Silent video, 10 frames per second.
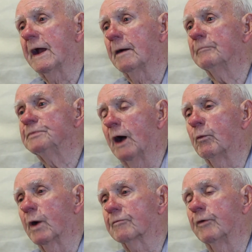after that, I
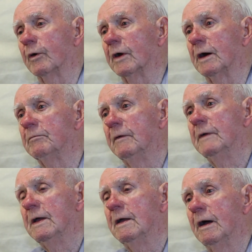worked for,
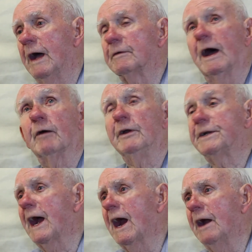I
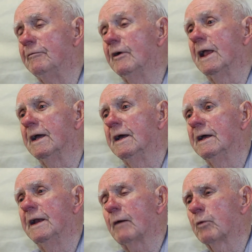retired really,
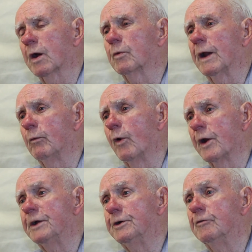and I worked when I
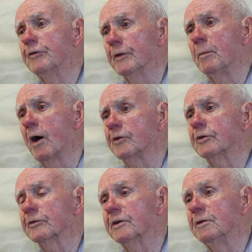wanted to for the
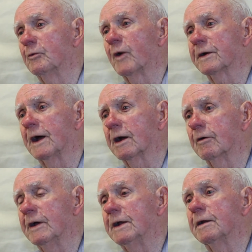Marshalls, and it worked out
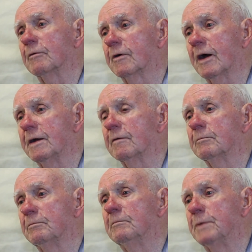great. They were great
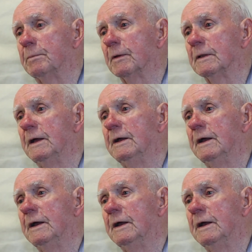people.